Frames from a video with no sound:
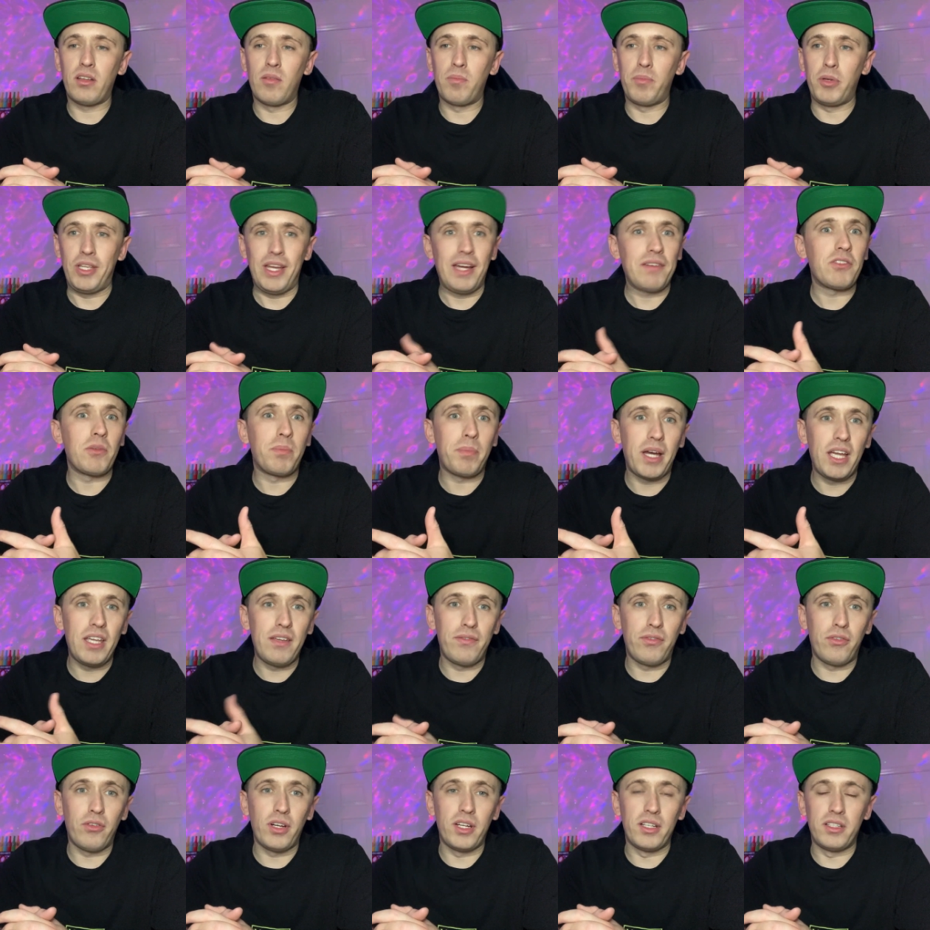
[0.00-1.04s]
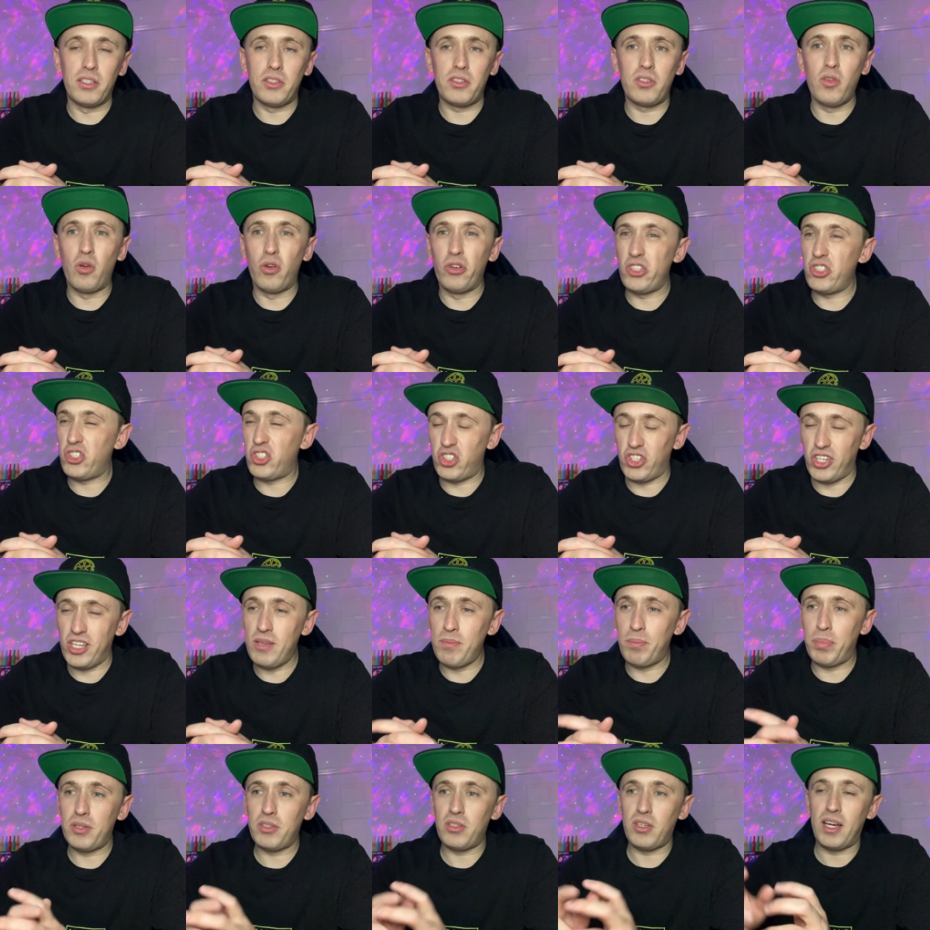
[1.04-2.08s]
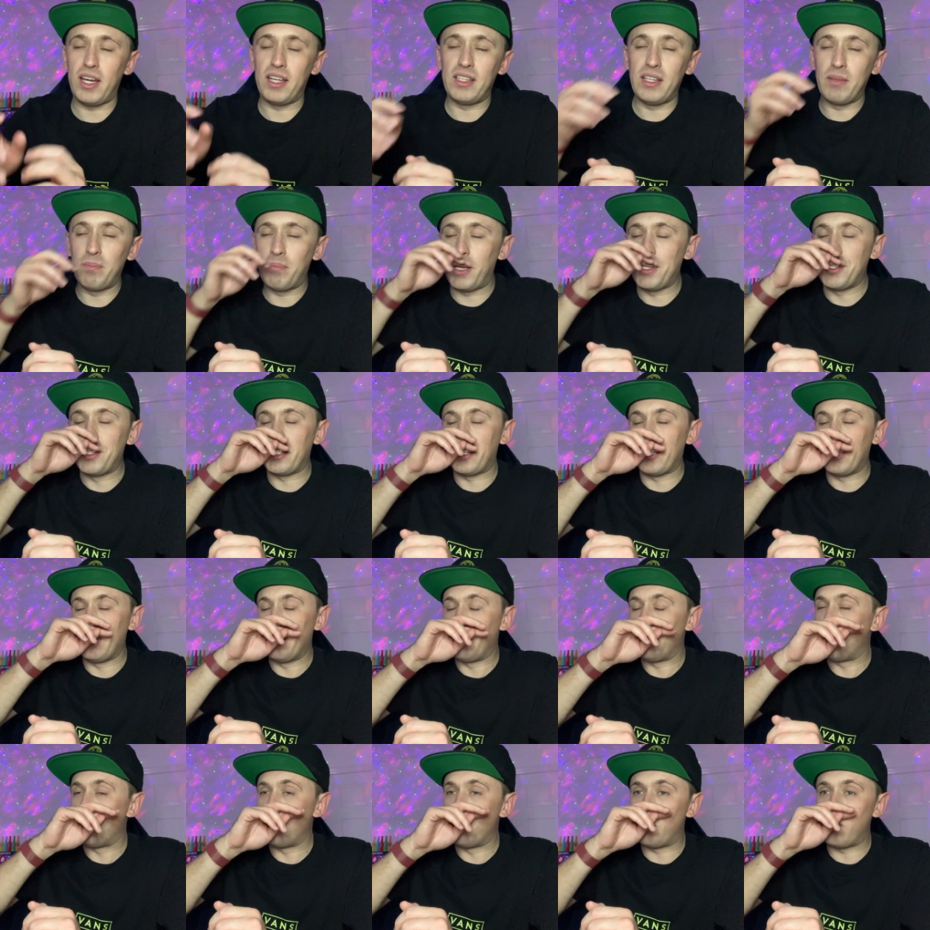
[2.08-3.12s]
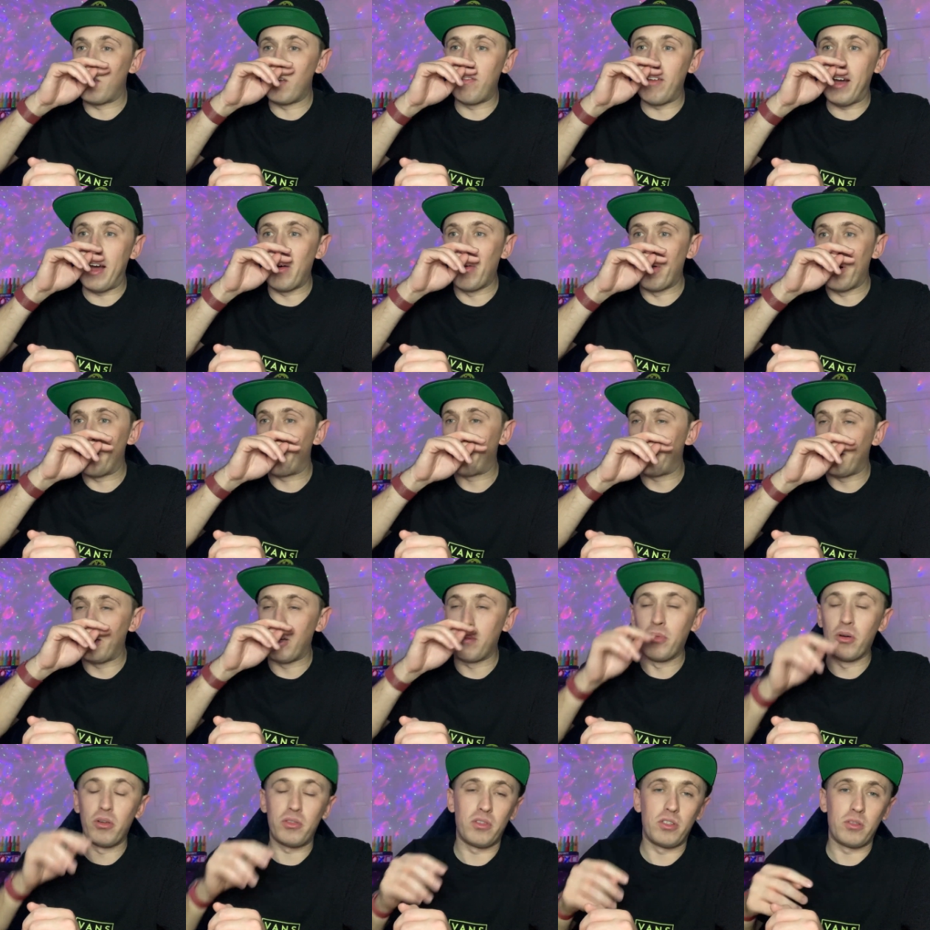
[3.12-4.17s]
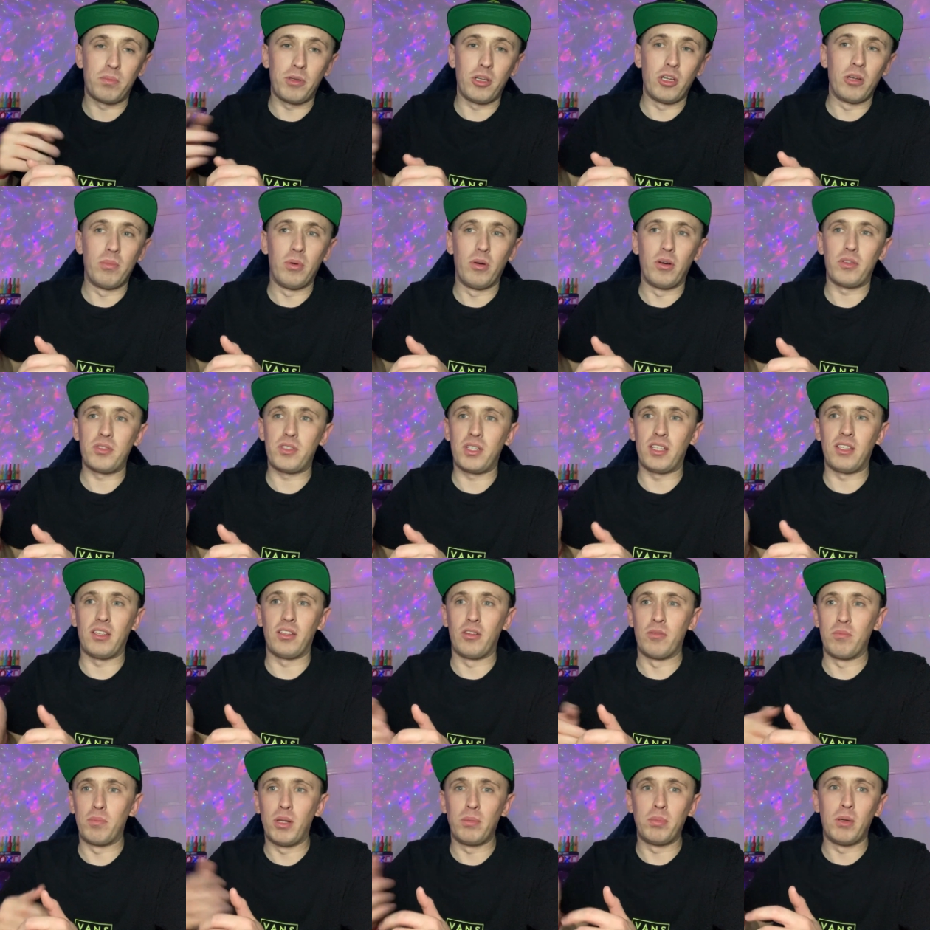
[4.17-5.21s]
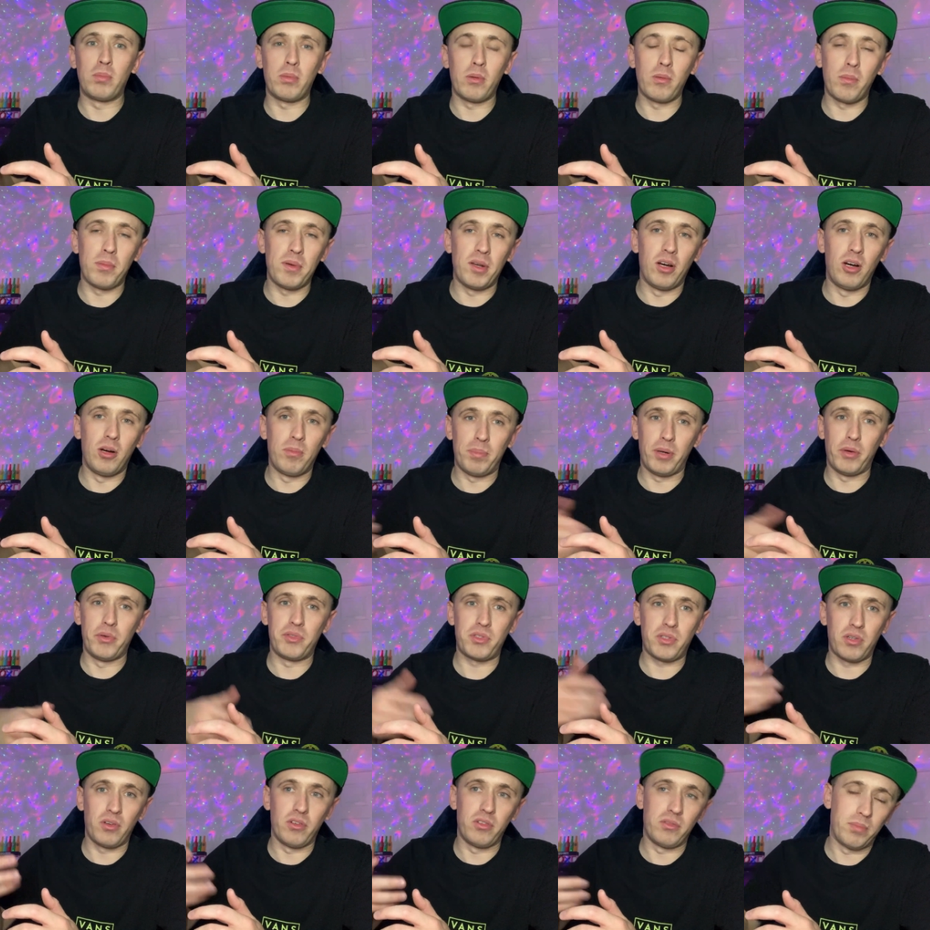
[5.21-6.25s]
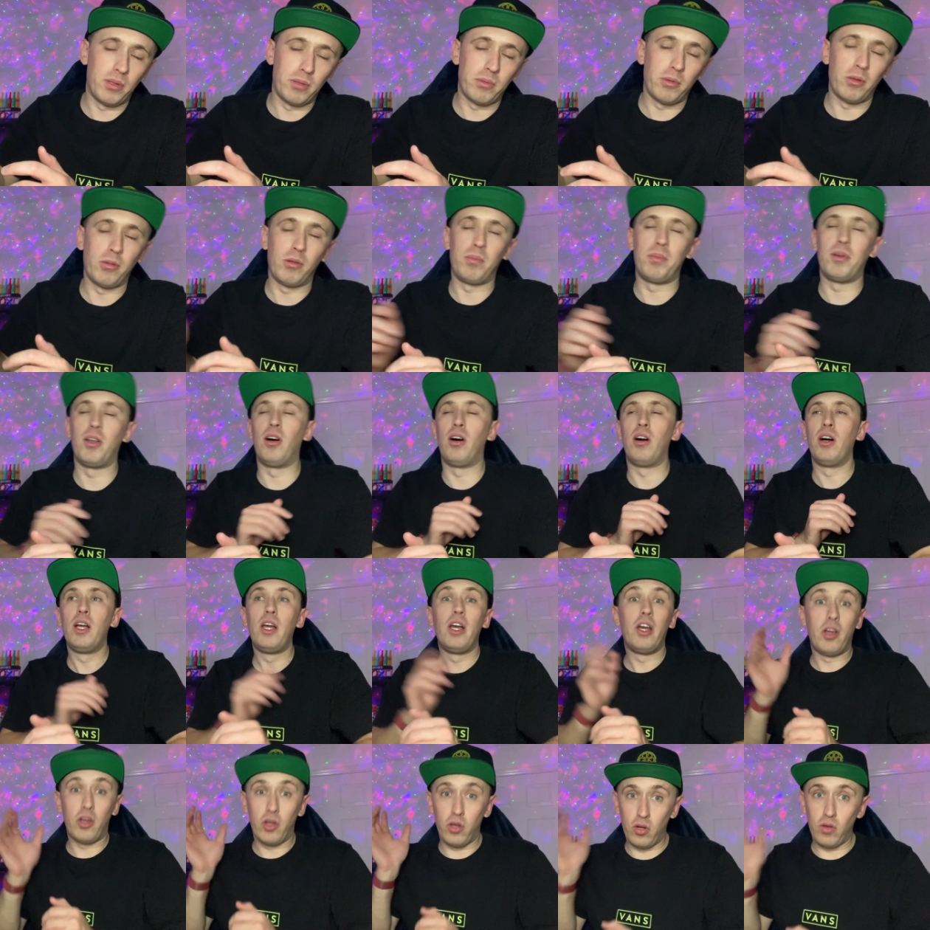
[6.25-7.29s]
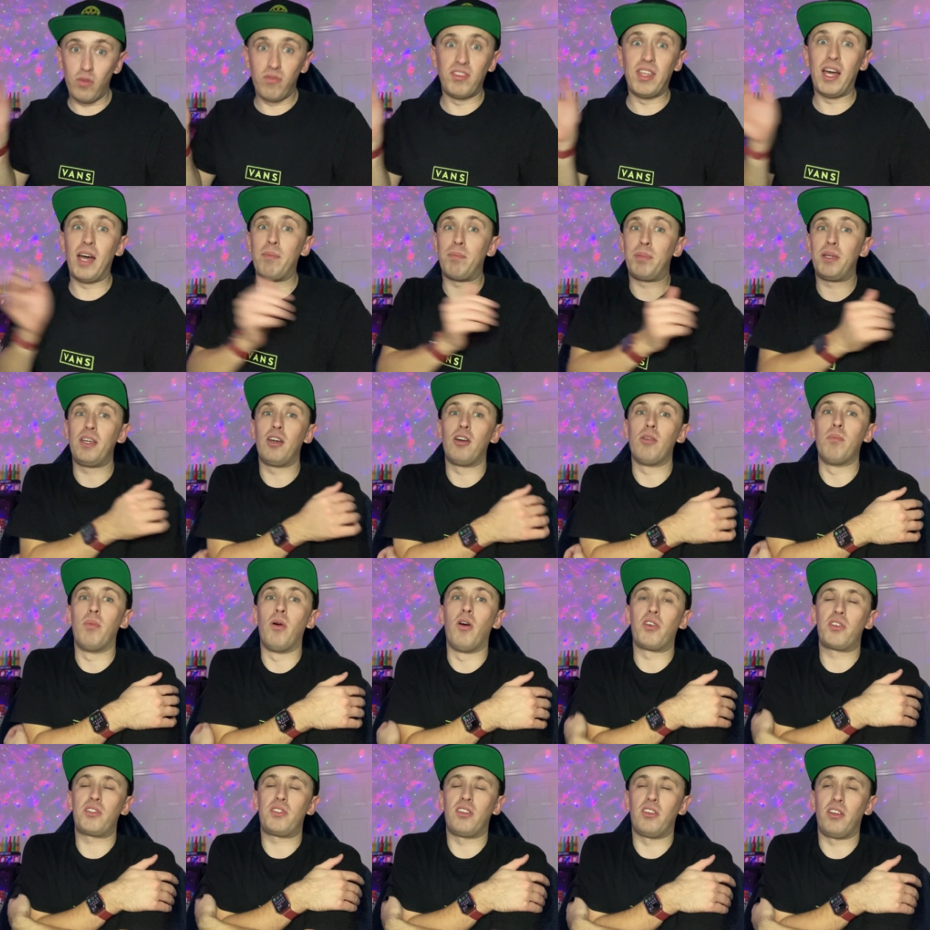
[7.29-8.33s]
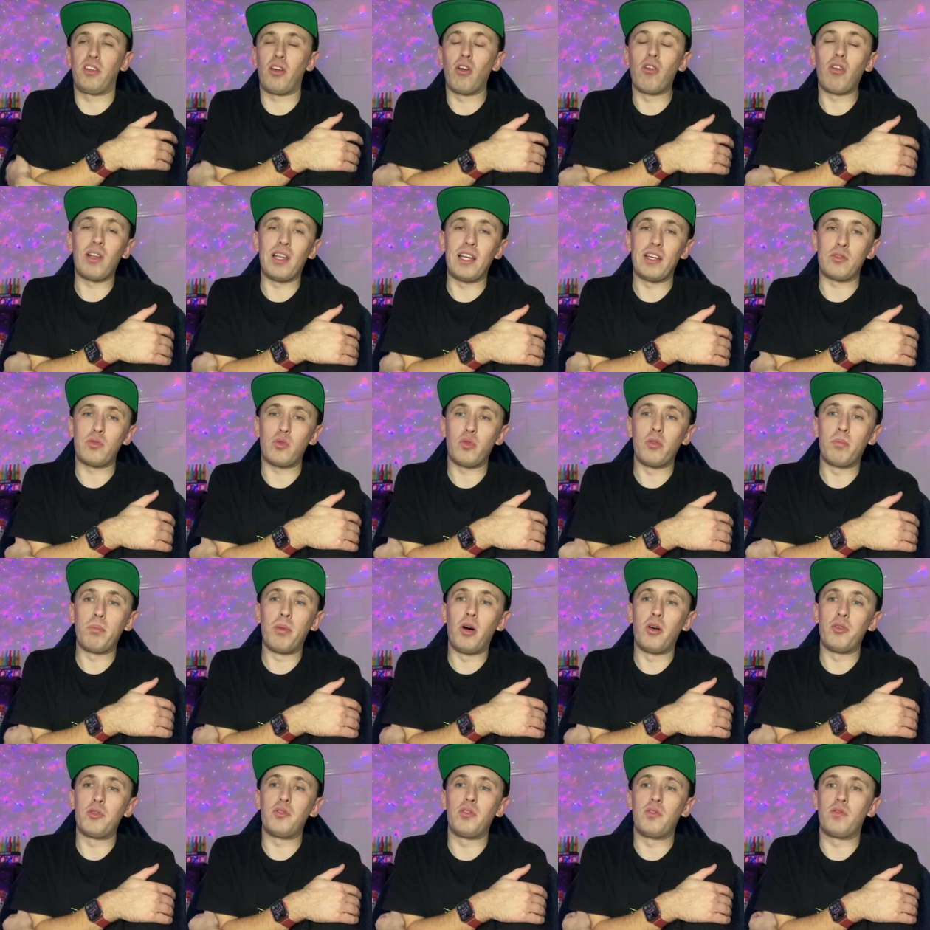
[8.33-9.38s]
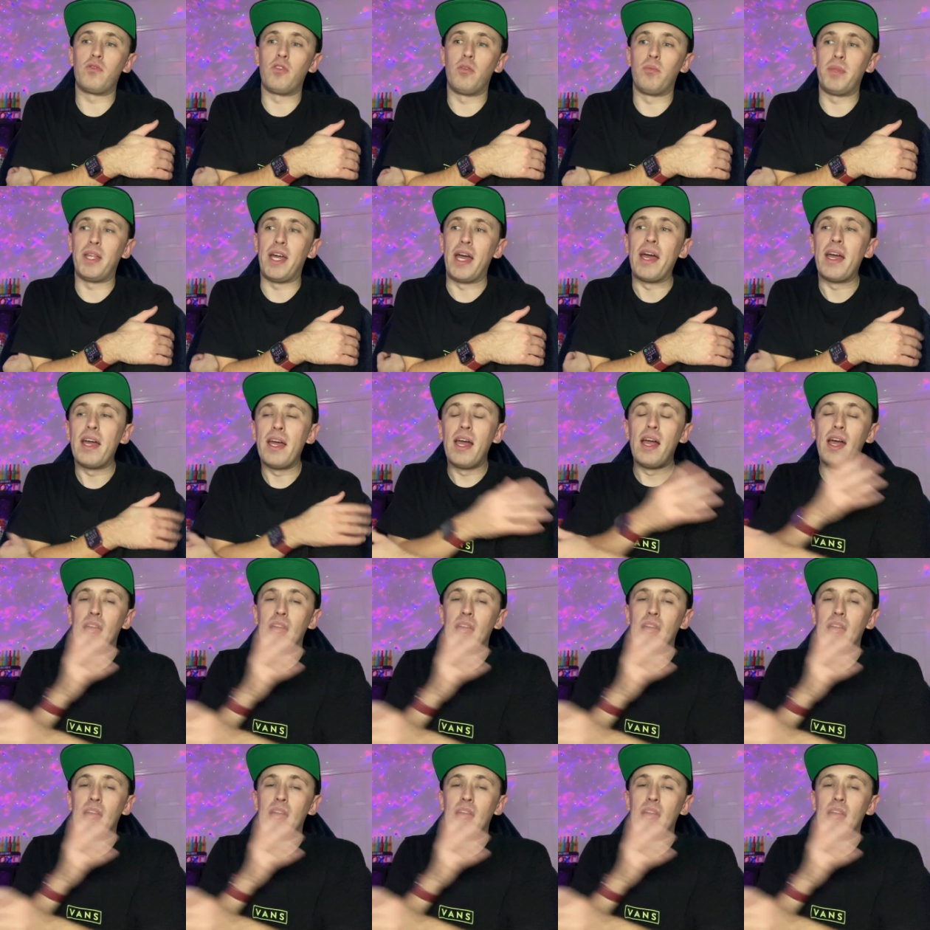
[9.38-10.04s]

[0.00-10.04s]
but you have to pay for it and it's not cheap. And then basically you, you give out a PO box. So it's PO box. I don't know, blah blah blah blah, postcode, blah blah blah blah of that PO box, and I go collect all the parcels from there.